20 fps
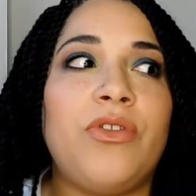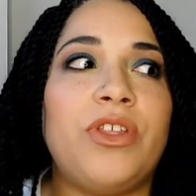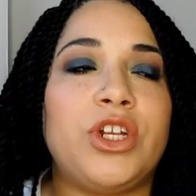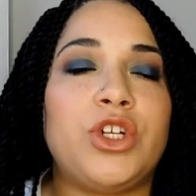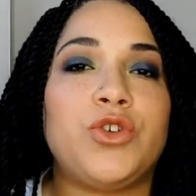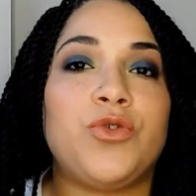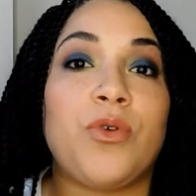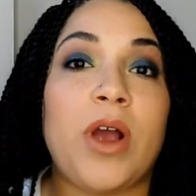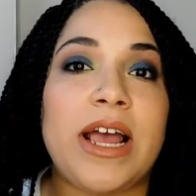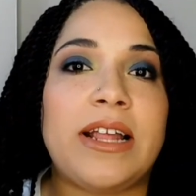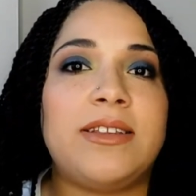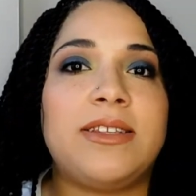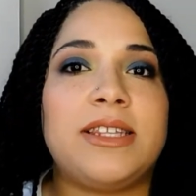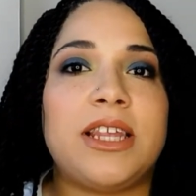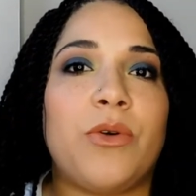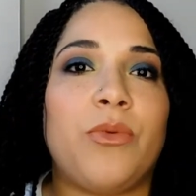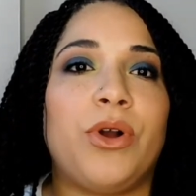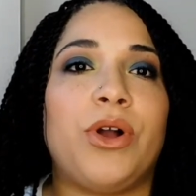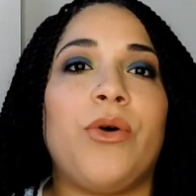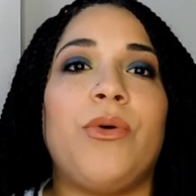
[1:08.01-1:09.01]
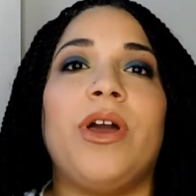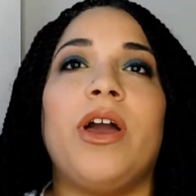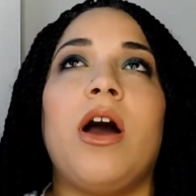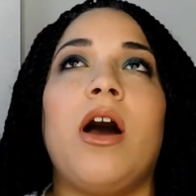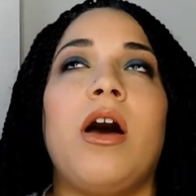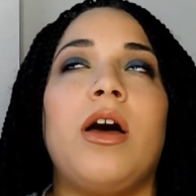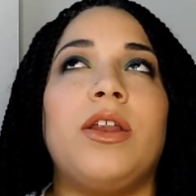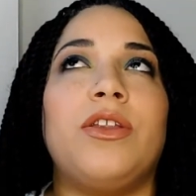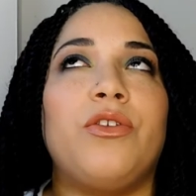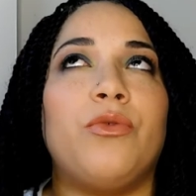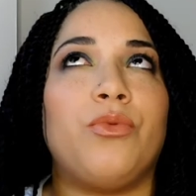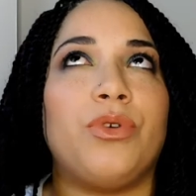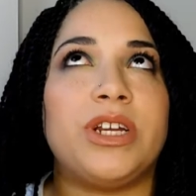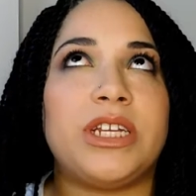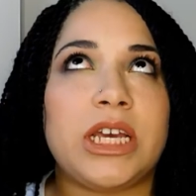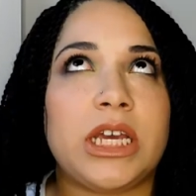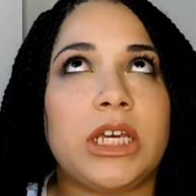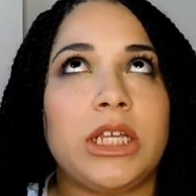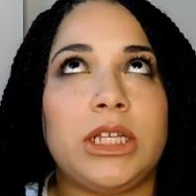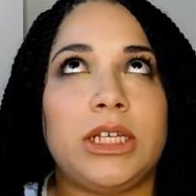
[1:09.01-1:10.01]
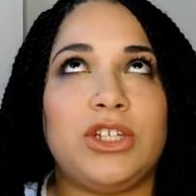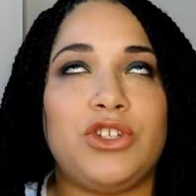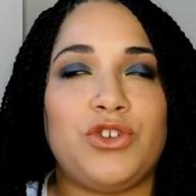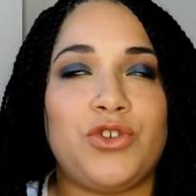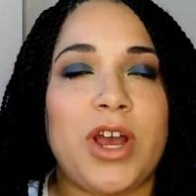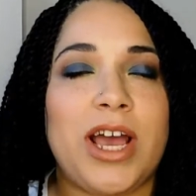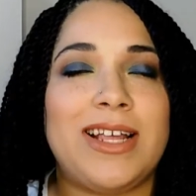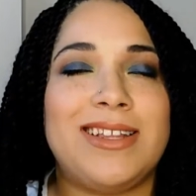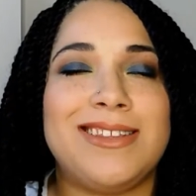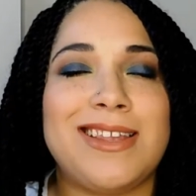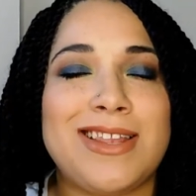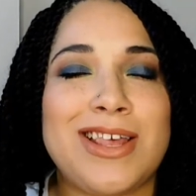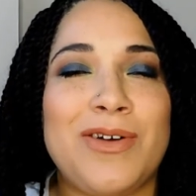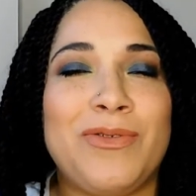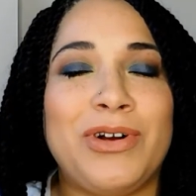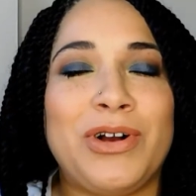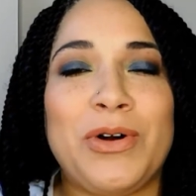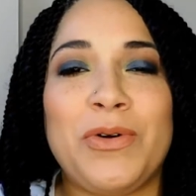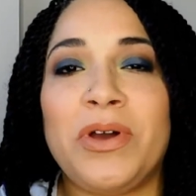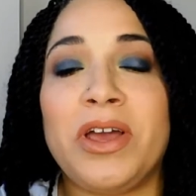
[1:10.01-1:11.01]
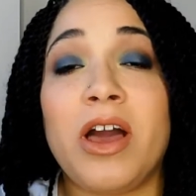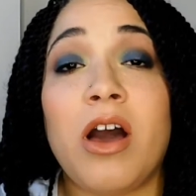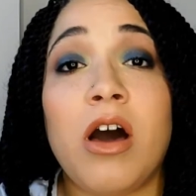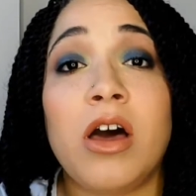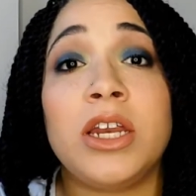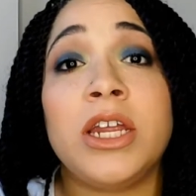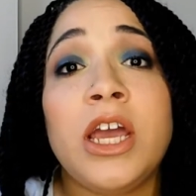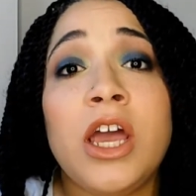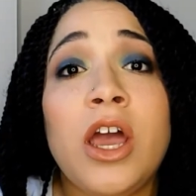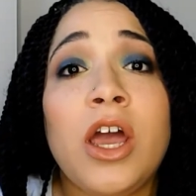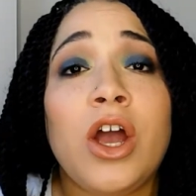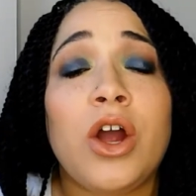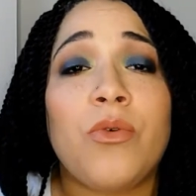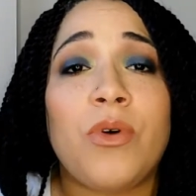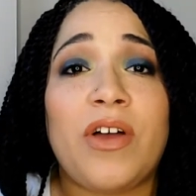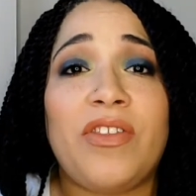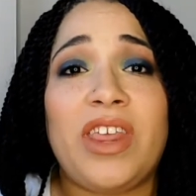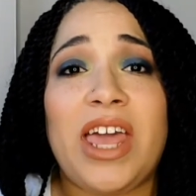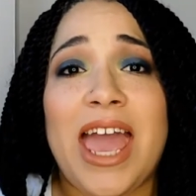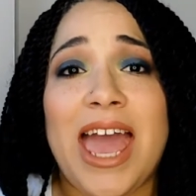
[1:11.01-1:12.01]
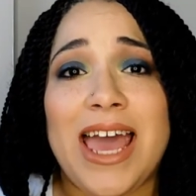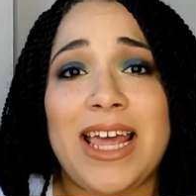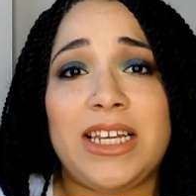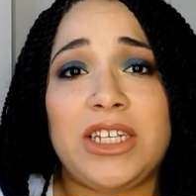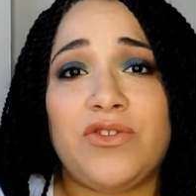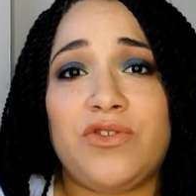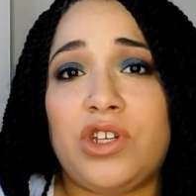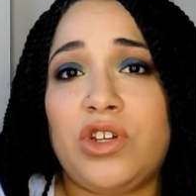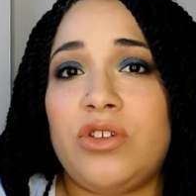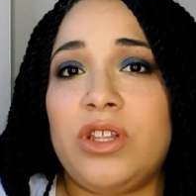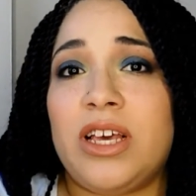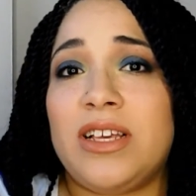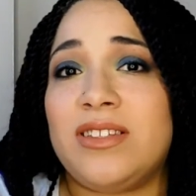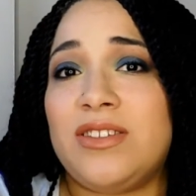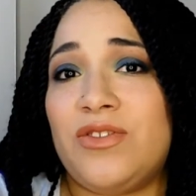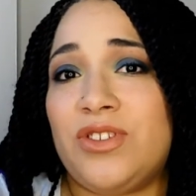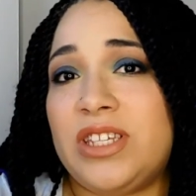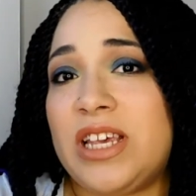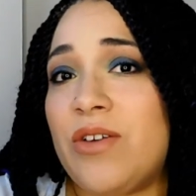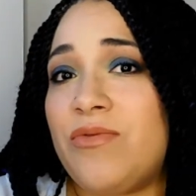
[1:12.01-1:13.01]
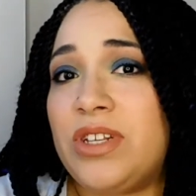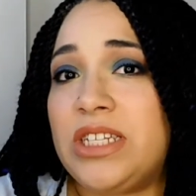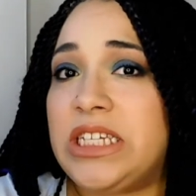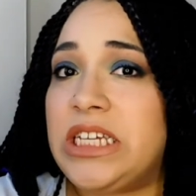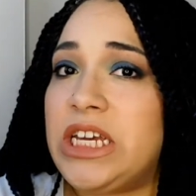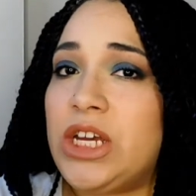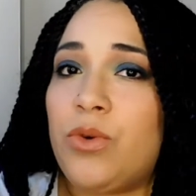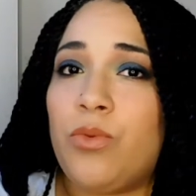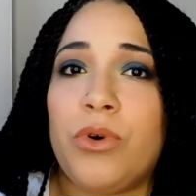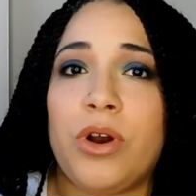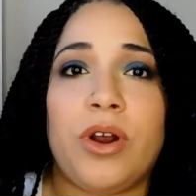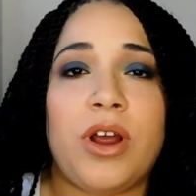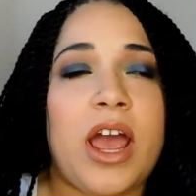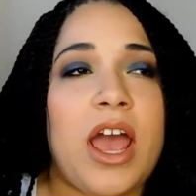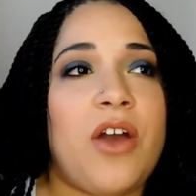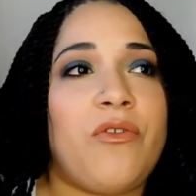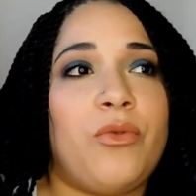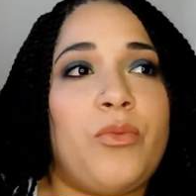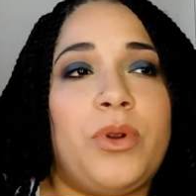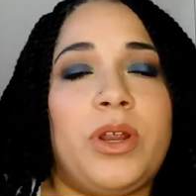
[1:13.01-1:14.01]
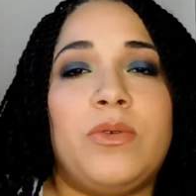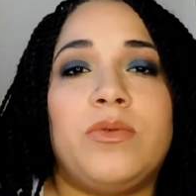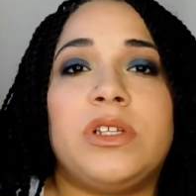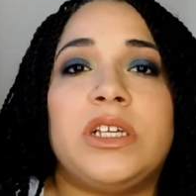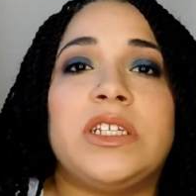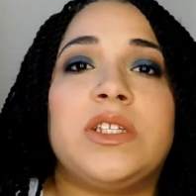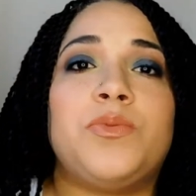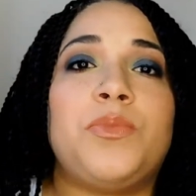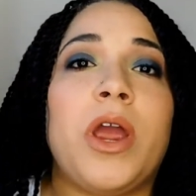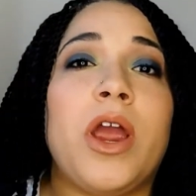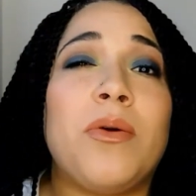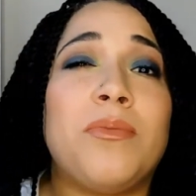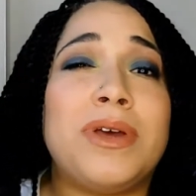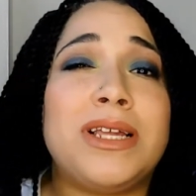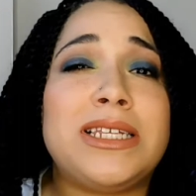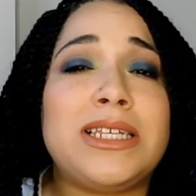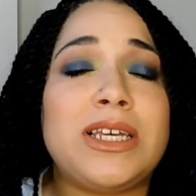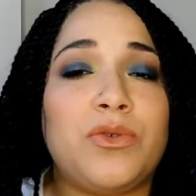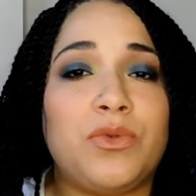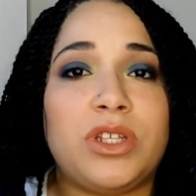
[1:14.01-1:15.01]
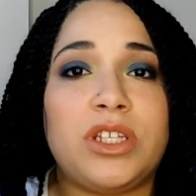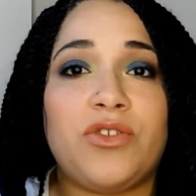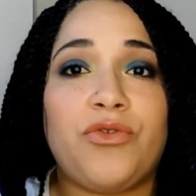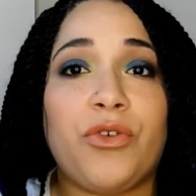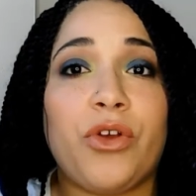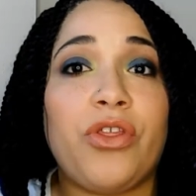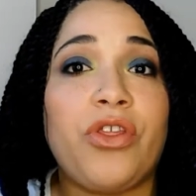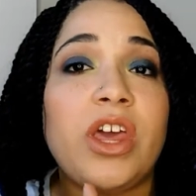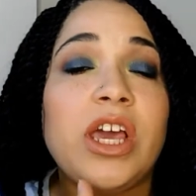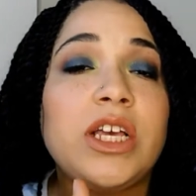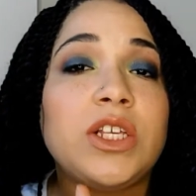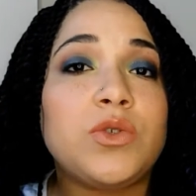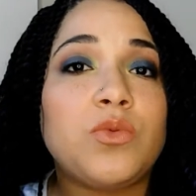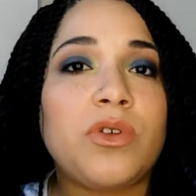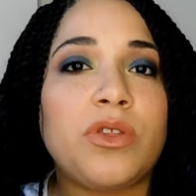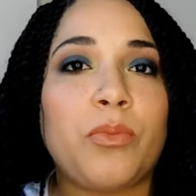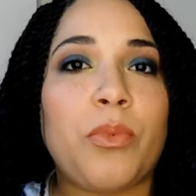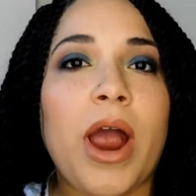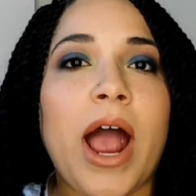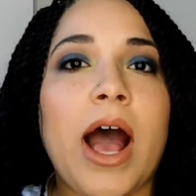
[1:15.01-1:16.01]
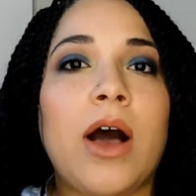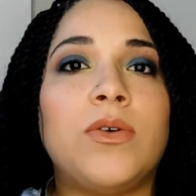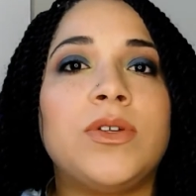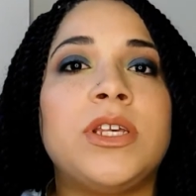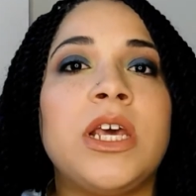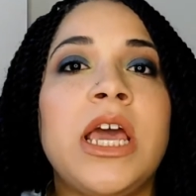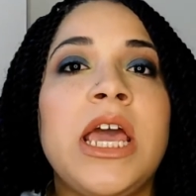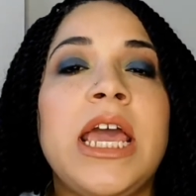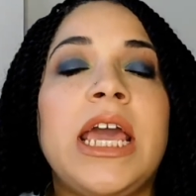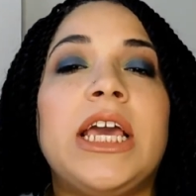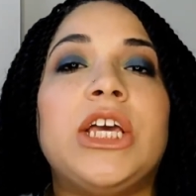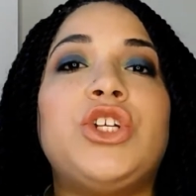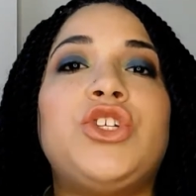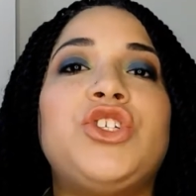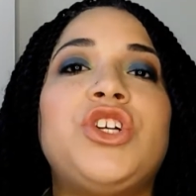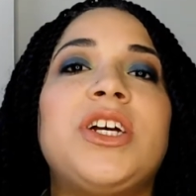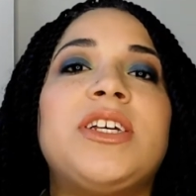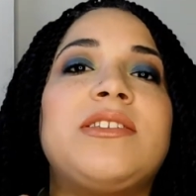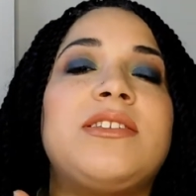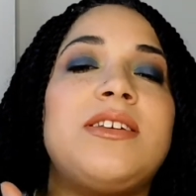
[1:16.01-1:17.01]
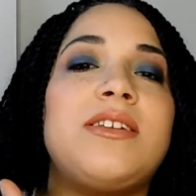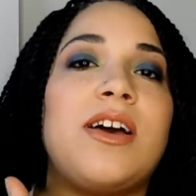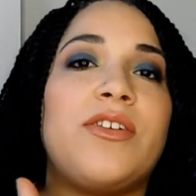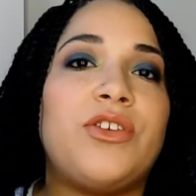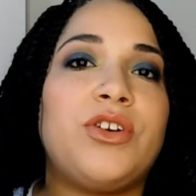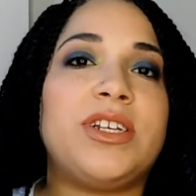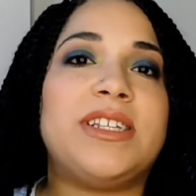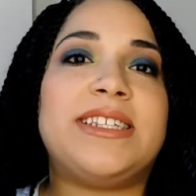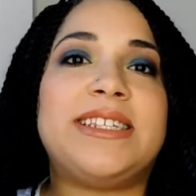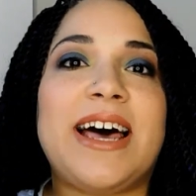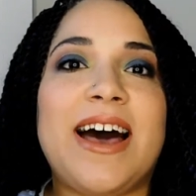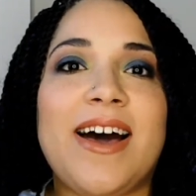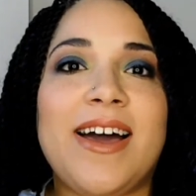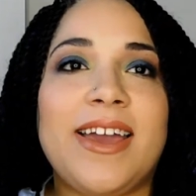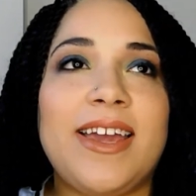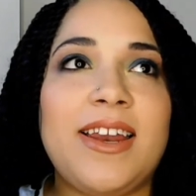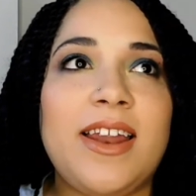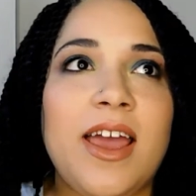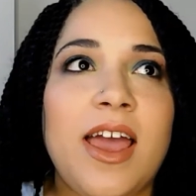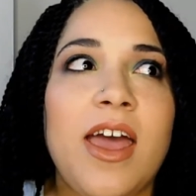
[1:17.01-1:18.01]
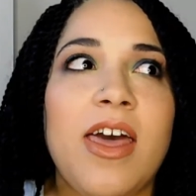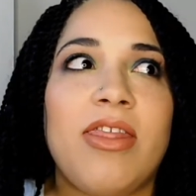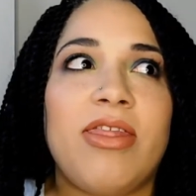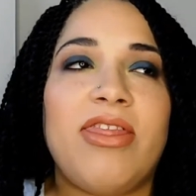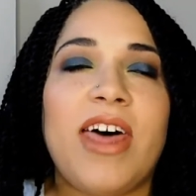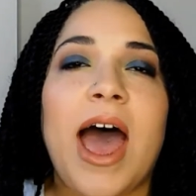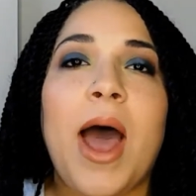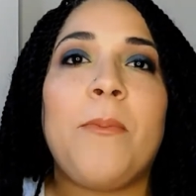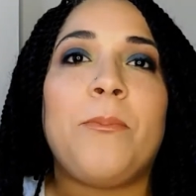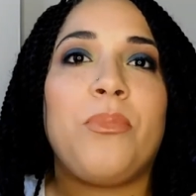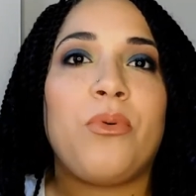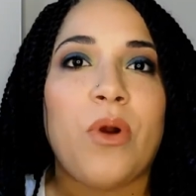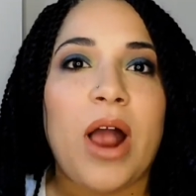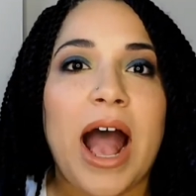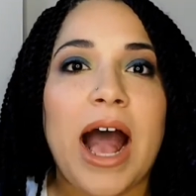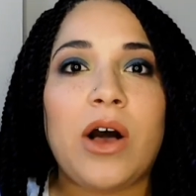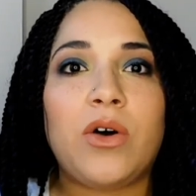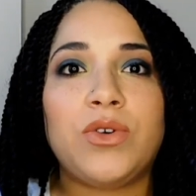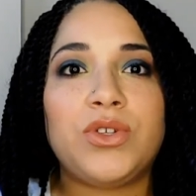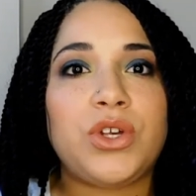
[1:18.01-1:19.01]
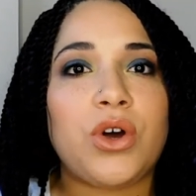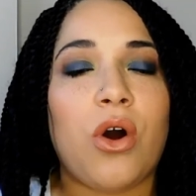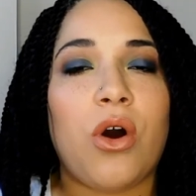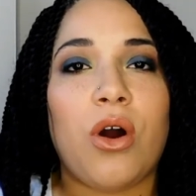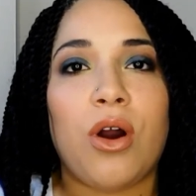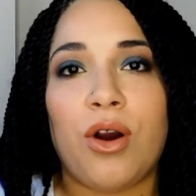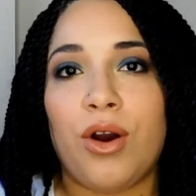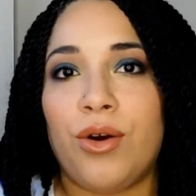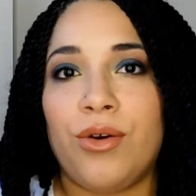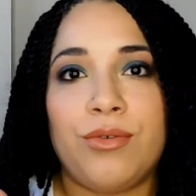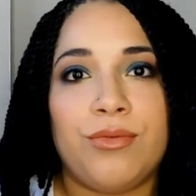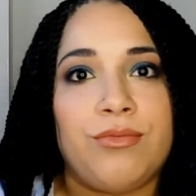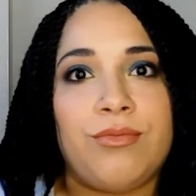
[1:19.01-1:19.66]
The trends that were going on, the ridiculous trends that were going on around the end of 2017, where everybody was experimenting with different things with brows, is just another sign that brows are